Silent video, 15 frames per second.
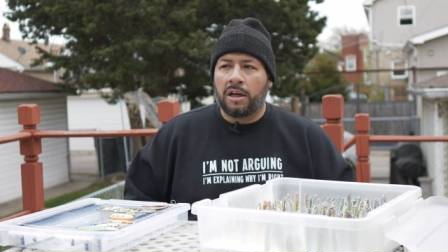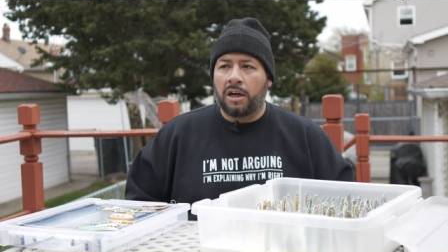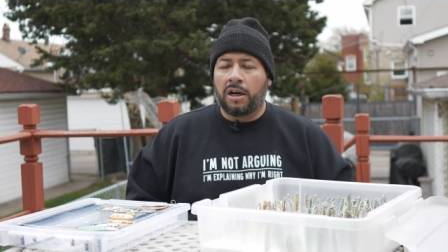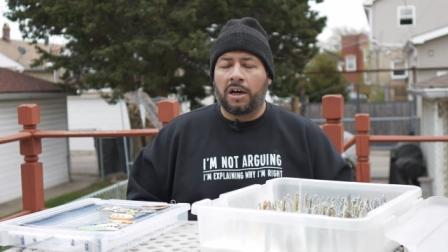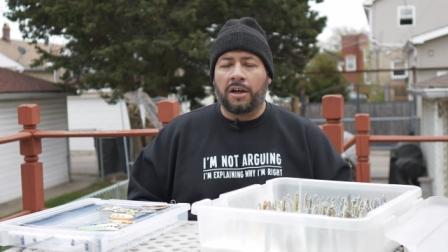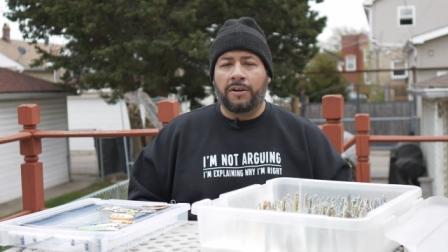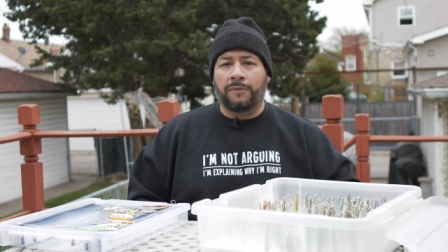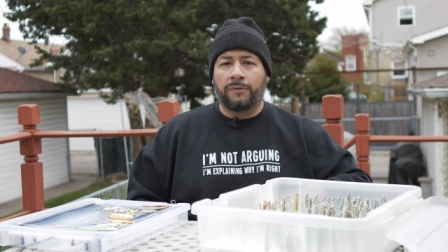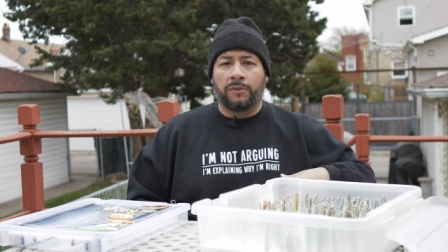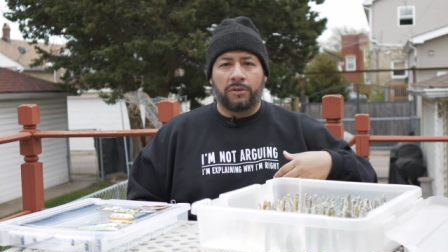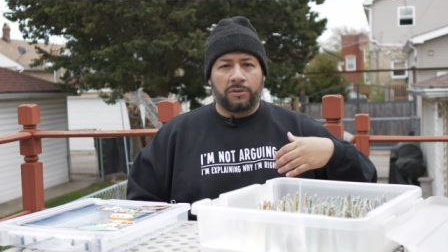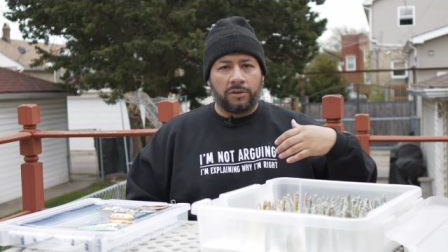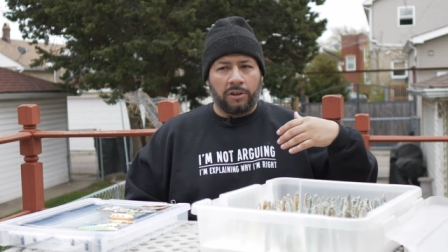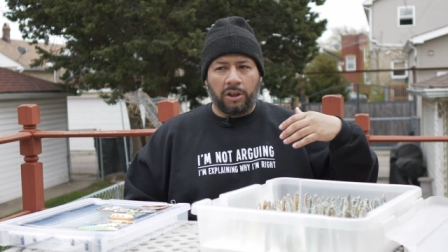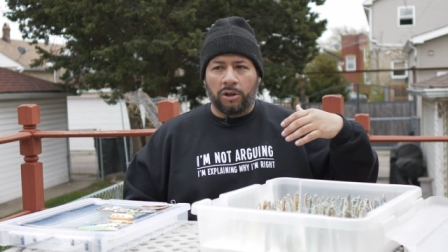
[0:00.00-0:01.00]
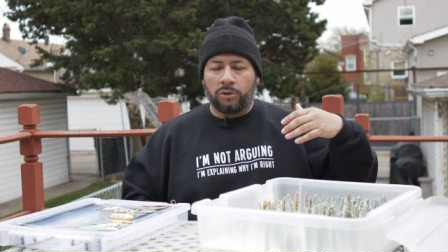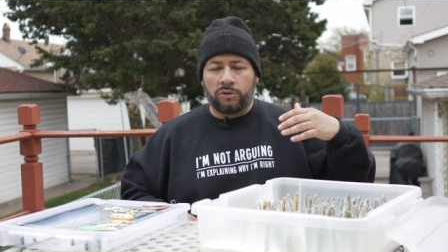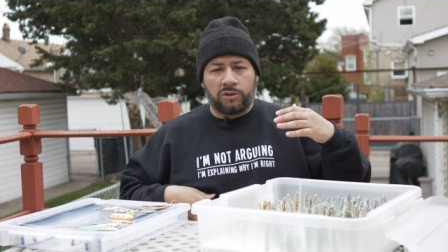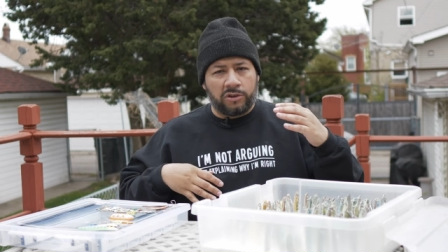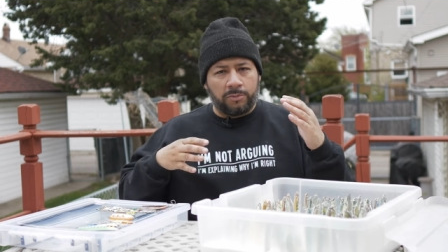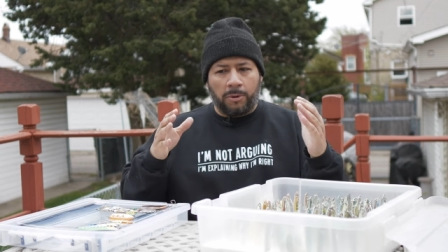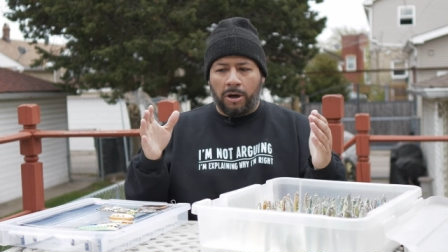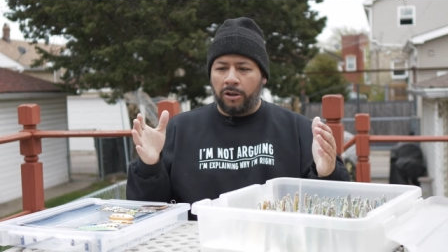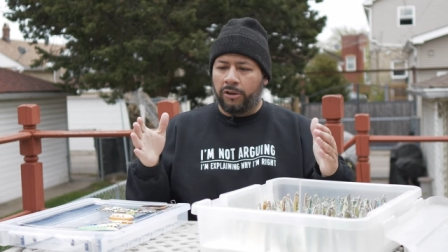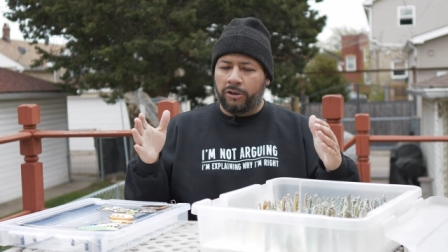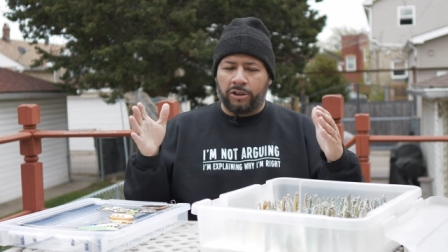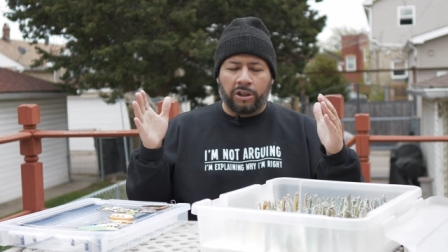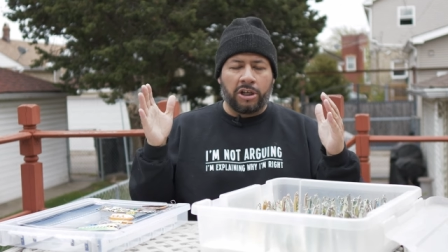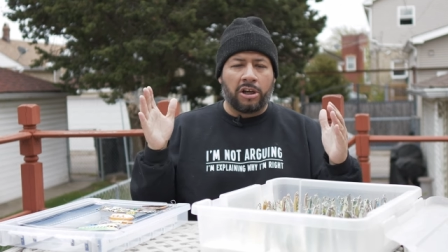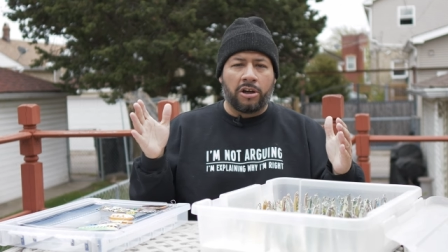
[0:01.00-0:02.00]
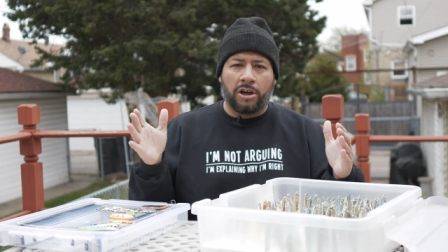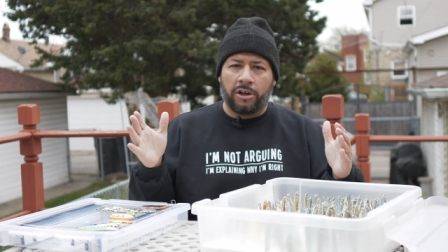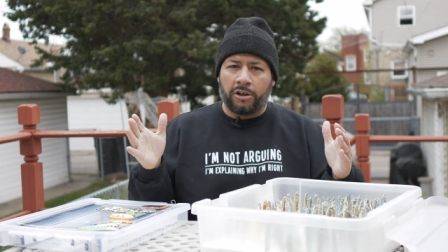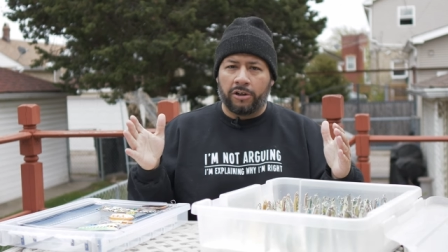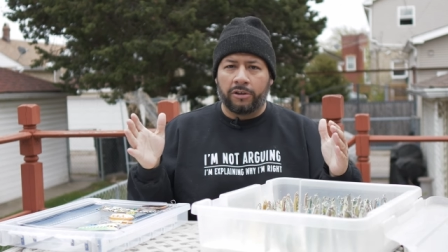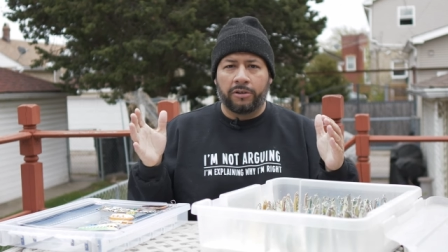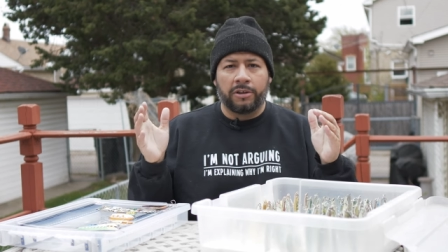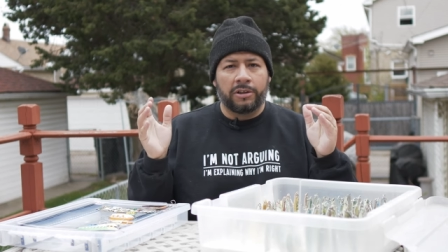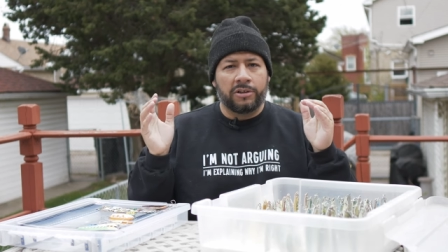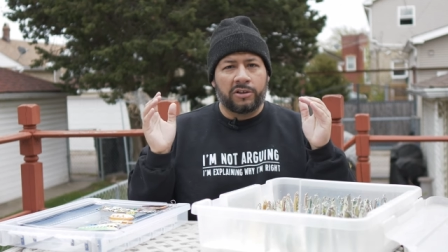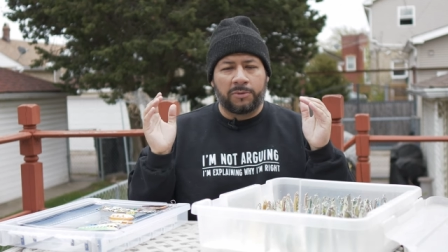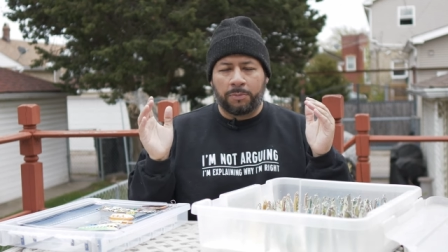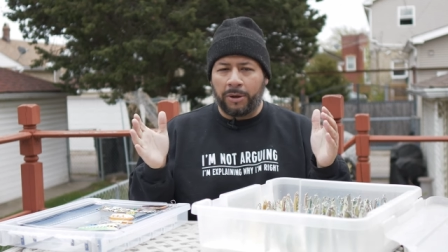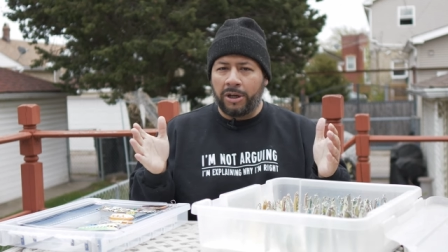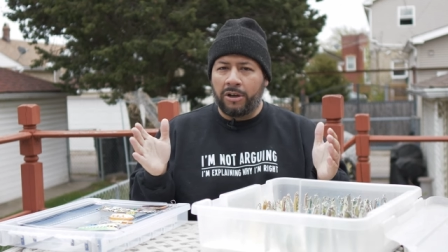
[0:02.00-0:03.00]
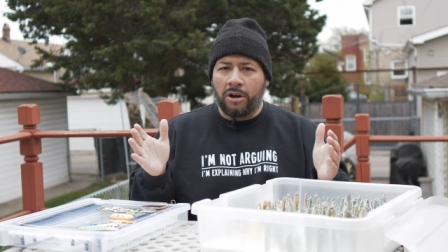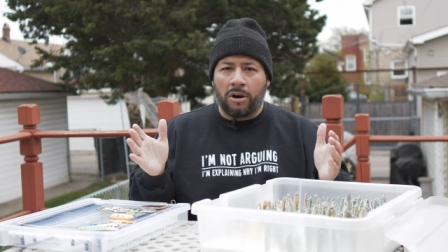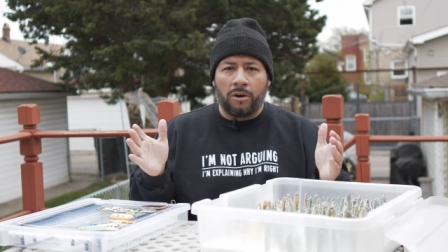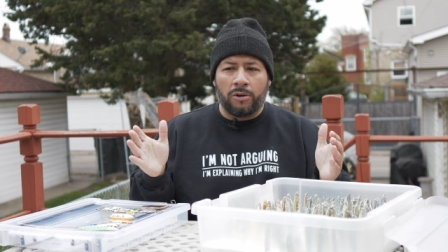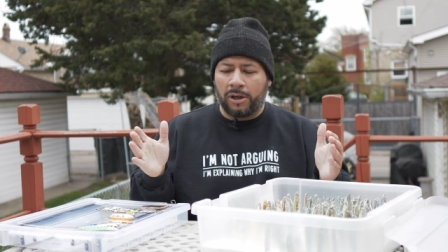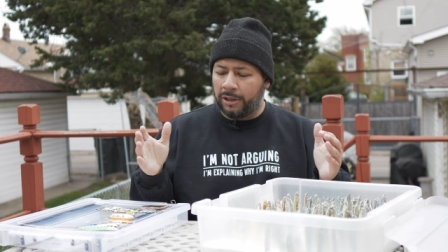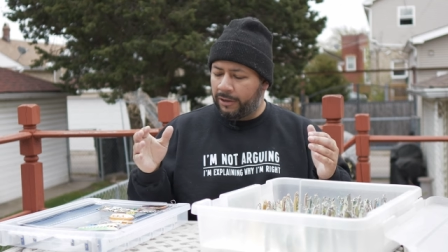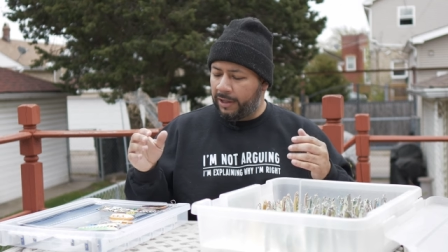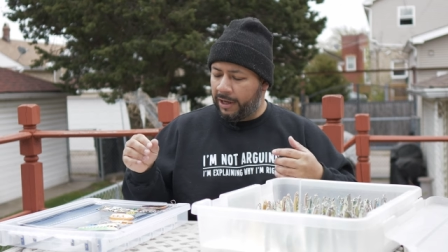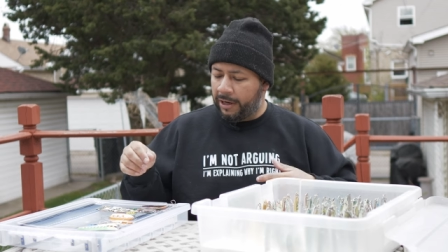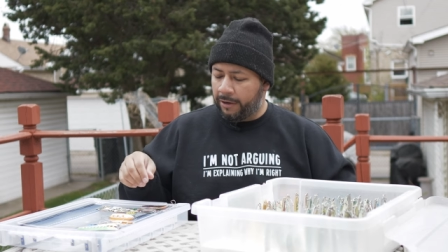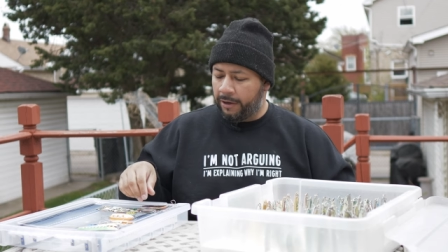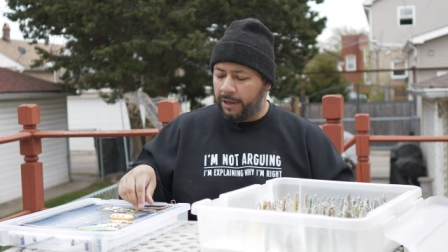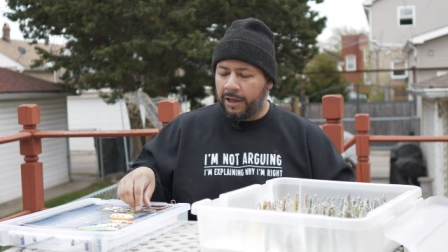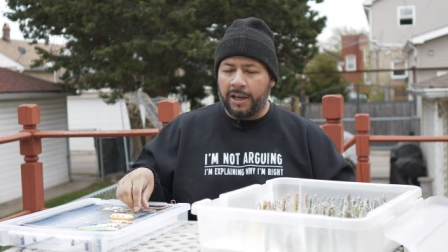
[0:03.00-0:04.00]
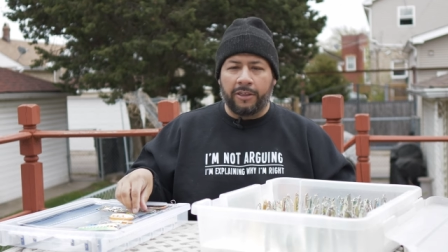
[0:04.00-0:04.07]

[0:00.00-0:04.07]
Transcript: of, you know, smaller cookie cutter spring coho out there,